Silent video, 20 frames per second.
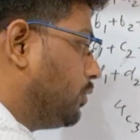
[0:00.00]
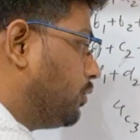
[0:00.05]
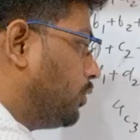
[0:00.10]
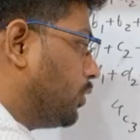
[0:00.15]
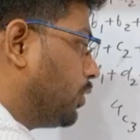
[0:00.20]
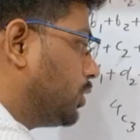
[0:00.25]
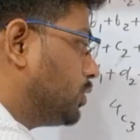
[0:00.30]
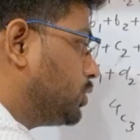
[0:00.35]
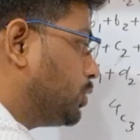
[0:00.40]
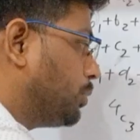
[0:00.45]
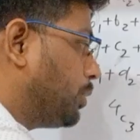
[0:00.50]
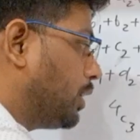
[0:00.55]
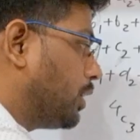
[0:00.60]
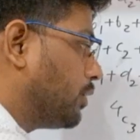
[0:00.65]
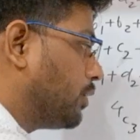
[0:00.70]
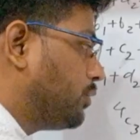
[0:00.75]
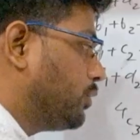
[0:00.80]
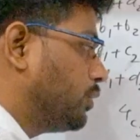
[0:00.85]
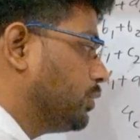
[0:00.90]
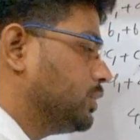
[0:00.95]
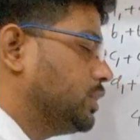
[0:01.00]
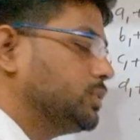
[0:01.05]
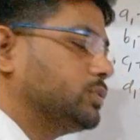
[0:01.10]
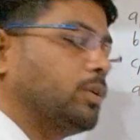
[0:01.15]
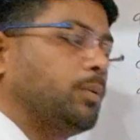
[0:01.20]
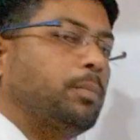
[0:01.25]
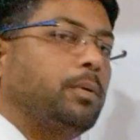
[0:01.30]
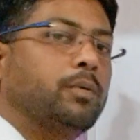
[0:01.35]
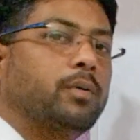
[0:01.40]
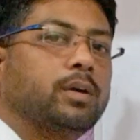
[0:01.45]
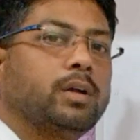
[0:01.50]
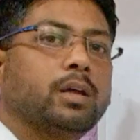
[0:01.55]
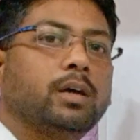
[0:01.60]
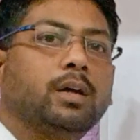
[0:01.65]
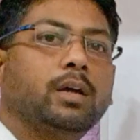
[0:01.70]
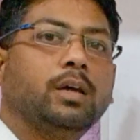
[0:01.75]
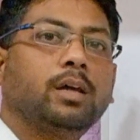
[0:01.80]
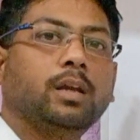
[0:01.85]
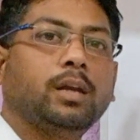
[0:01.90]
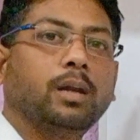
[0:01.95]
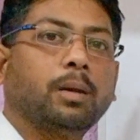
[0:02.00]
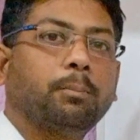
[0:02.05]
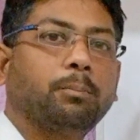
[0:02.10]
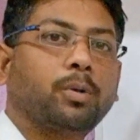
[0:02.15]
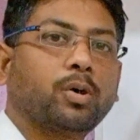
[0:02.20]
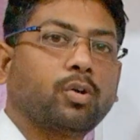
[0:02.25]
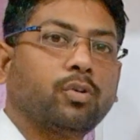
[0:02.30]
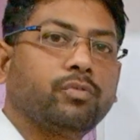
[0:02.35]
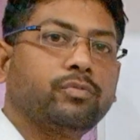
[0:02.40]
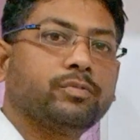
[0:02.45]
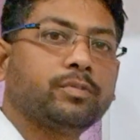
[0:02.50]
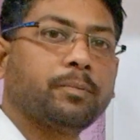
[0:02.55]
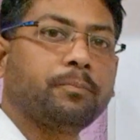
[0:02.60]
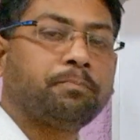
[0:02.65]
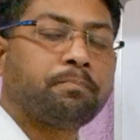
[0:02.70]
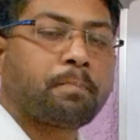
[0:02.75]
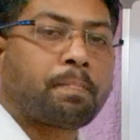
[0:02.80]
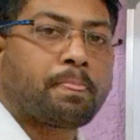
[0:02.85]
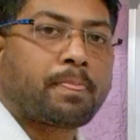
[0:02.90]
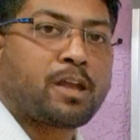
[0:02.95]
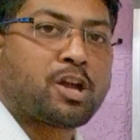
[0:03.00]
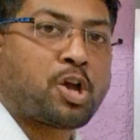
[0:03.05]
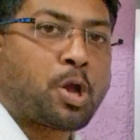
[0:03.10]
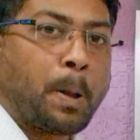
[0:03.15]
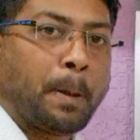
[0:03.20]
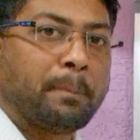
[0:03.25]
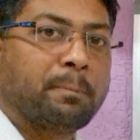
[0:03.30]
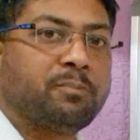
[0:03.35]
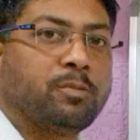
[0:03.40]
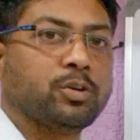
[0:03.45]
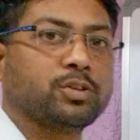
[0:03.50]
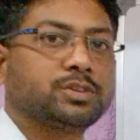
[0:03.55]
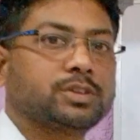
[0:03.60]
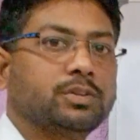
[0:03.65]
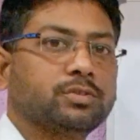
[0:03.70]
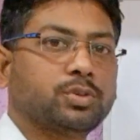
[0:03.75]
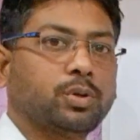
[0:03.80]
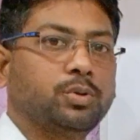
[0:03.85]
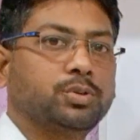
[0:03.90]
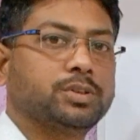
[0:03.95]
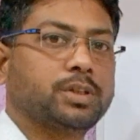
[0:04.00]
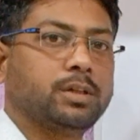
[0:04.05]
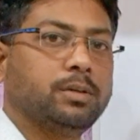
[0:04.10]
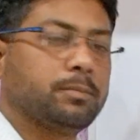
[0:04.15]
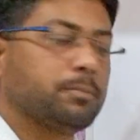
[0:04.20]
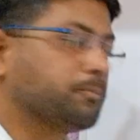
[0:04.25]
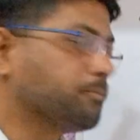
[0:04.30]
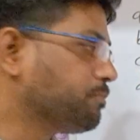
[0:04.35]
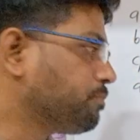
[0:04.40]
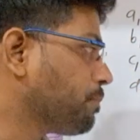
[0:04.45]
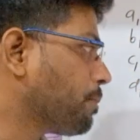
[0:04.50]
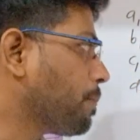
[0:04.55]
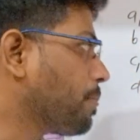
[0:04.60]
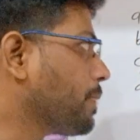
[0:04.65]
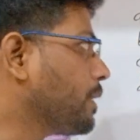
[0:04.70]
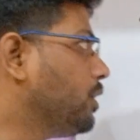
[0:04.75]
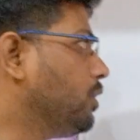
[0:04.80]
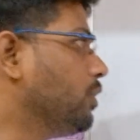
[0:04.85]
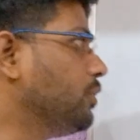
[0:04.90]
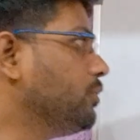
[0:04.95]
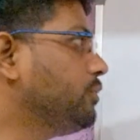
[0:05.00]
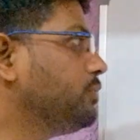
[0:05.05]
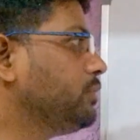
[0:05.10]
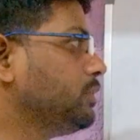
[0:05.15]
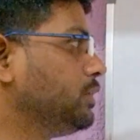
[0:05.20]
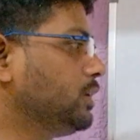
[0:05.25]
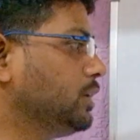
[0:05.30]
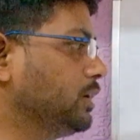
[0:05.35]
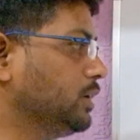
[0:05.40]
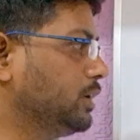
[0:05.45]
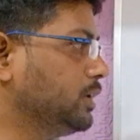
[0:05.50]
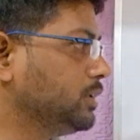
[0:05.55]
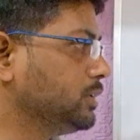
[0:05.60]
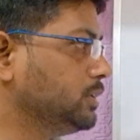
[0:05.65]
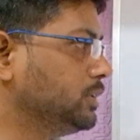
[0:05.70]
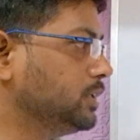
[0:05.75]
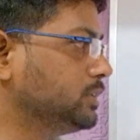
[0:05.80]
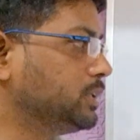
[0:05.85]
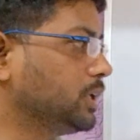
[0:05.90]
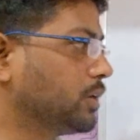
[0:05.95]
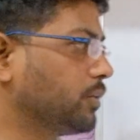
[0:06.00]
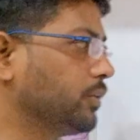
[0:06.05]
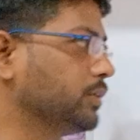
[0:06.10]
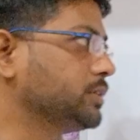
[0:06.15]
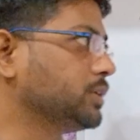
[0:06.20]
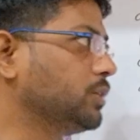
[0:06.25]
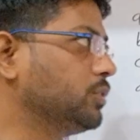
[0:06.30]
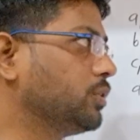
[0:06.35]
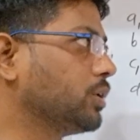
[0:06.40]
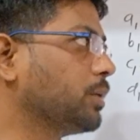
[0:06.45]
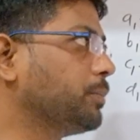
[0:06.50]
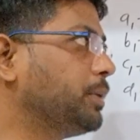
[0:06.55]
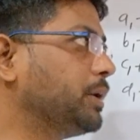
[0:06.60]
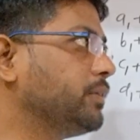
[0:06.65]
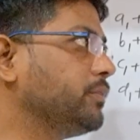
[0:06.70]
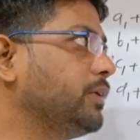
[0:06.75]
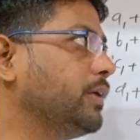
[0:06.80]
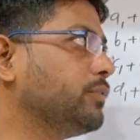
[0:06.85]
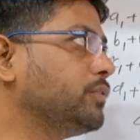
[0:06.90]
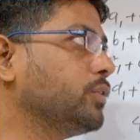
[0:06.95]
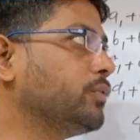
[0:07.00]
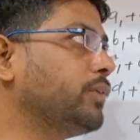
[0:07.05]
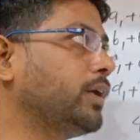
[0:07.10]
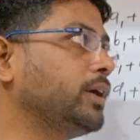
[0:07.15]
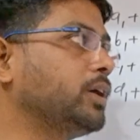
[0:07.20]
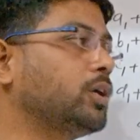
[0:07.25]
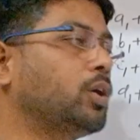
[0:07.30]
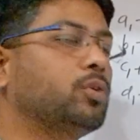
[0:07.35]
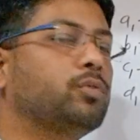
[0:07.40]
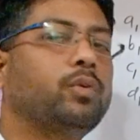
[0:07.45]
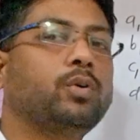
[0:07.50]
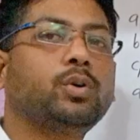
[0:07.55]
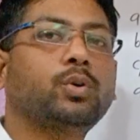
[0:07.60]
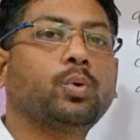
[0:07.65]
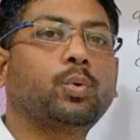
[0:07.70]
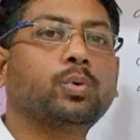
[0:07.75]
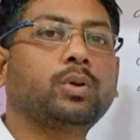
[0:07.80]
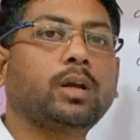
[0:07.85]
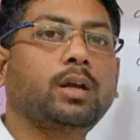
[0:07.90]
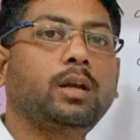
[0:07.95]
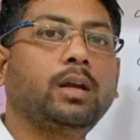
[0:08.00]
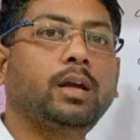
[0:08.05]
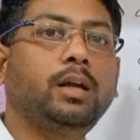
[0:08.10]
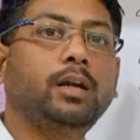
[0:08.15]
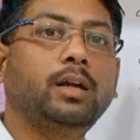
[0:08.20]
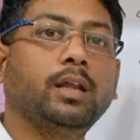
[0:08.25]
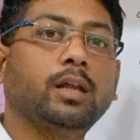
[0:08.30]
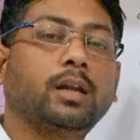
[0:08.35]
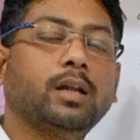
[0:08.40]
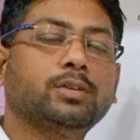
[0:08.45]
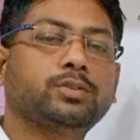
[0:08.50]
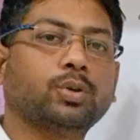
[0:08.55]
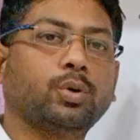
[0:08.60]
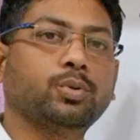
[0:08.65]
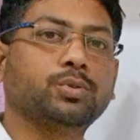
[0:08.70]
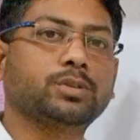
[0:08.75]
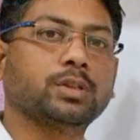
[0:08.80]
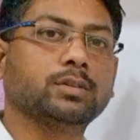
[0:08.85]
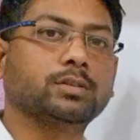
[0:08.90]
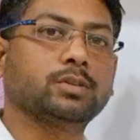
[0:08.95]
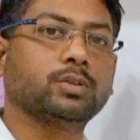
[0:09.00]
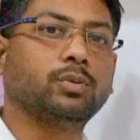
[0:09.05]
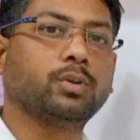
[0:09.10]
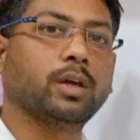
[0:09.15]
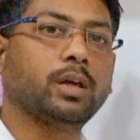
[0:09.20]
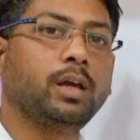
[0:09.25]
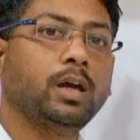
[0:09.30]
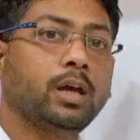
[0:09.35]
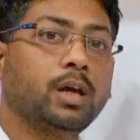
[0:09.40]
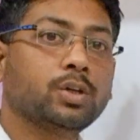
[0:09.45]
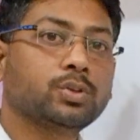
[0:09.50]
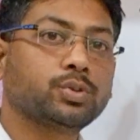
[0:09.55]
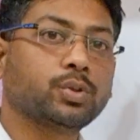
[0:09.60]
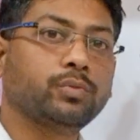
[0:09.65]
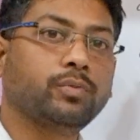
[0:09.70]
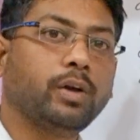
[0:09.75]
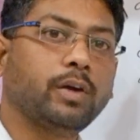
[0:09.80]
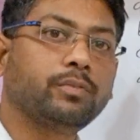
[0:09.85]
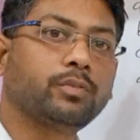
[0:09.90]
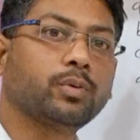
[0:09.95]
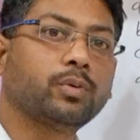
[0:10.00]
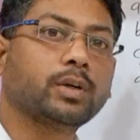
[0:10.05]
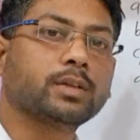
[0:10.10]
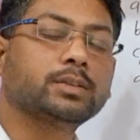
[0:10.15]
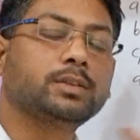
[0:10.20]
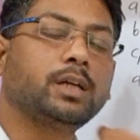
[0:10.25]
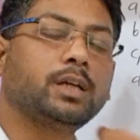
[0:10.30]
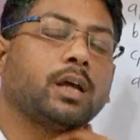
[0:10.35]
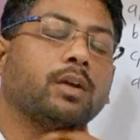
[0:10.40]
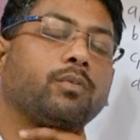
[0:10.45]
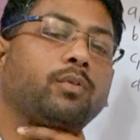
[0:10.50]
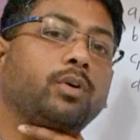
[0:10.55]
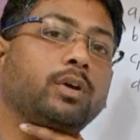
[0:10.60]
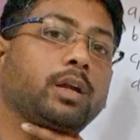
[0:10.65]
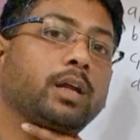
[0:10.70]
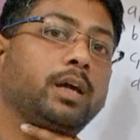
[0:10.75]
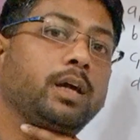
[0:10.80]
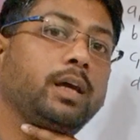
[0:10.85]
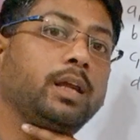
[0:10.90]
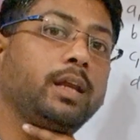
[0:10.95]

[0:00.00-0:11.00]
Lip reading: 4 is to power 4. This will be what? Number of positive solution of this equation. Okay, but we have to find out what? Total integral solutions. Okay, so we have to consider what?